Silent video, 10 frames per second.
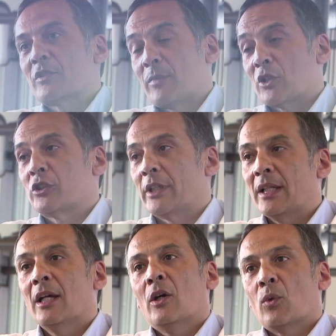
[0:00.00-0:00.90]
especially
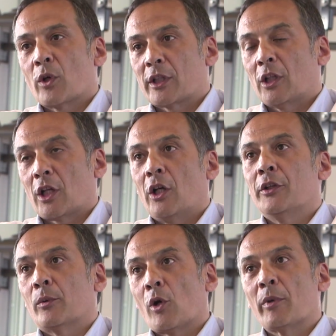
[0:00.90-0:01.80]
working a lot on the
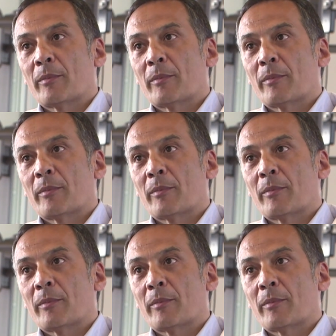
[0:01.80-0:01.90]
aerobic